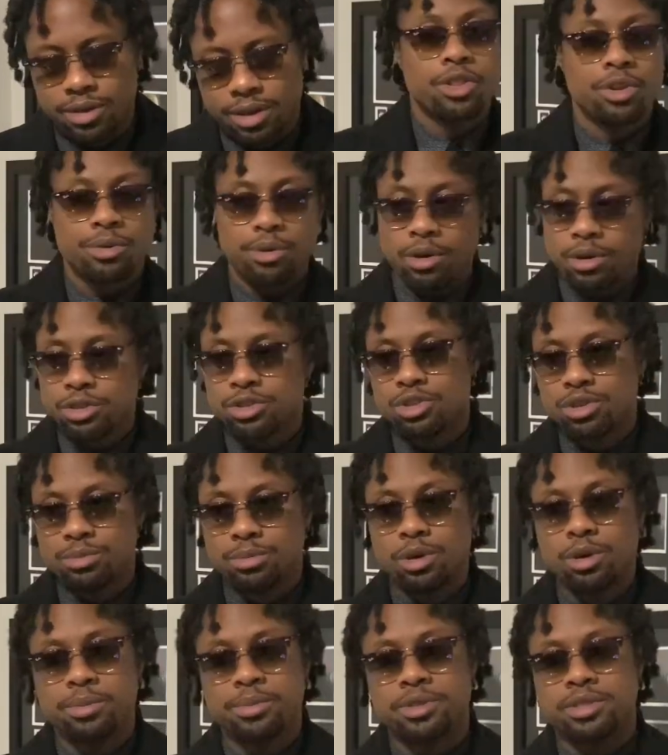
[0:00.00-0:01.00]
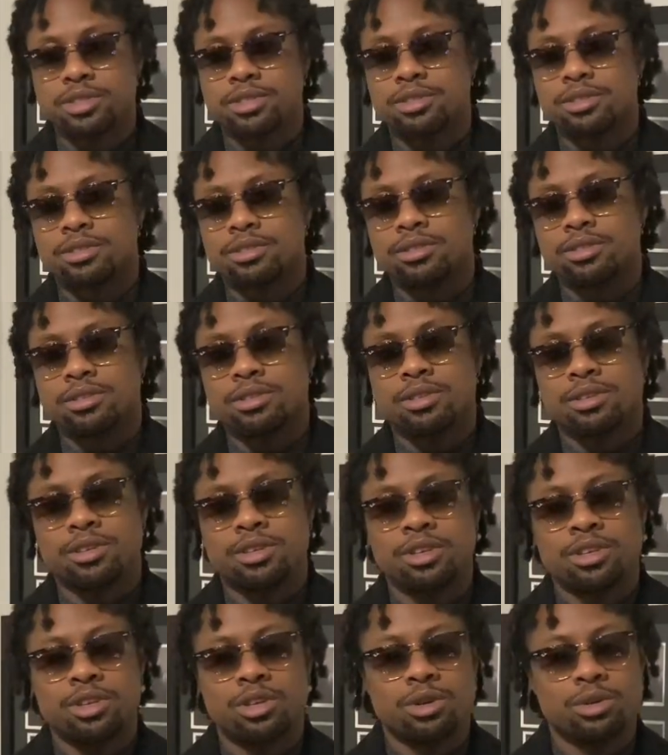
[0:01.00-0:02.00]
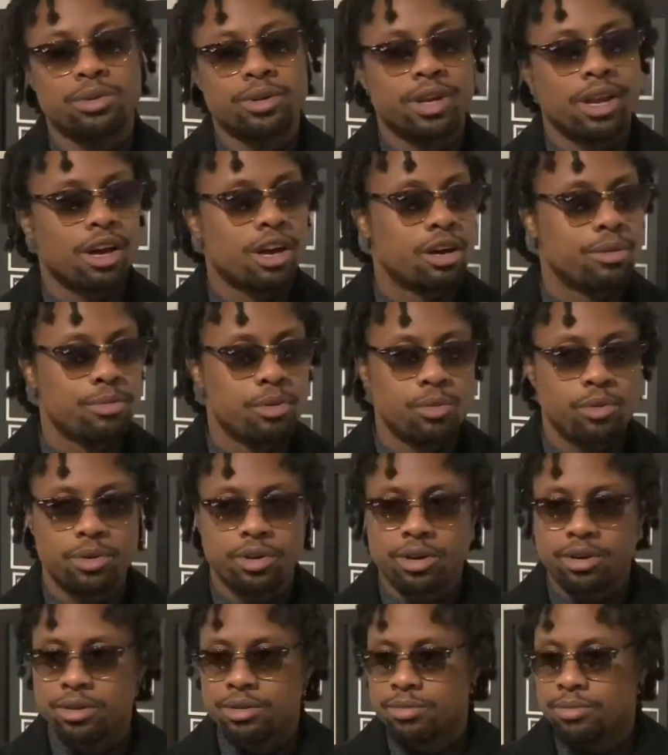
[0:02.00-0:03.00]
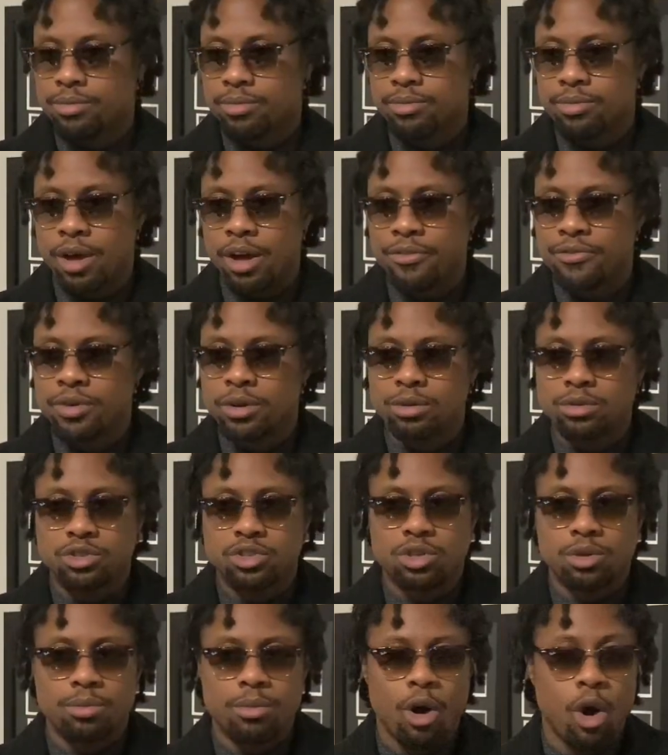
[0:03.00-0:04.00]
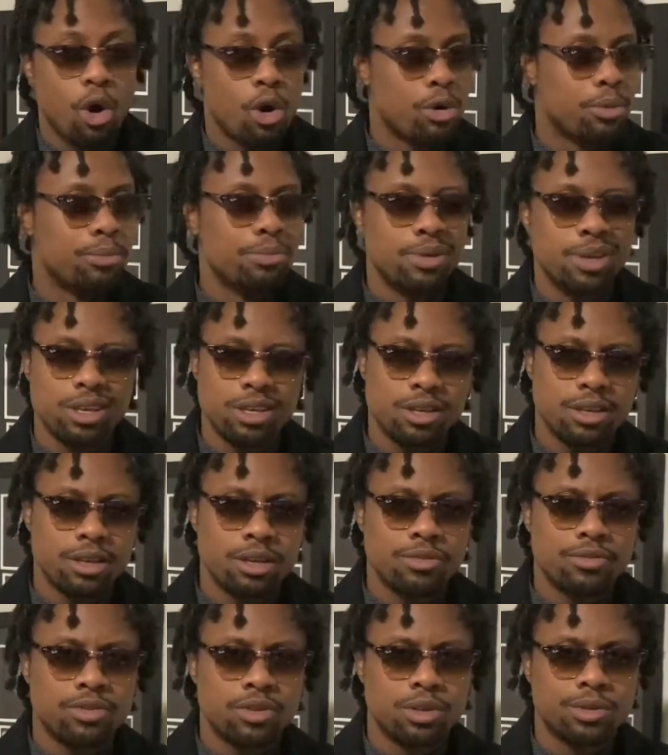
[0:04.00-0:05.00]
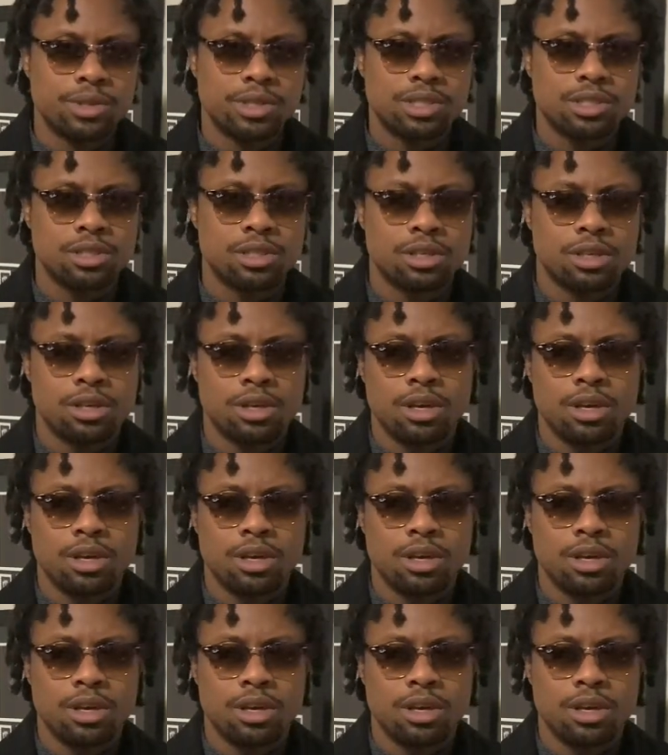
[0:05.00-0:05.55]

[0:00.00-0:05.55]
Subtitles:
There were also moments, in the album where I felt some R&B influence,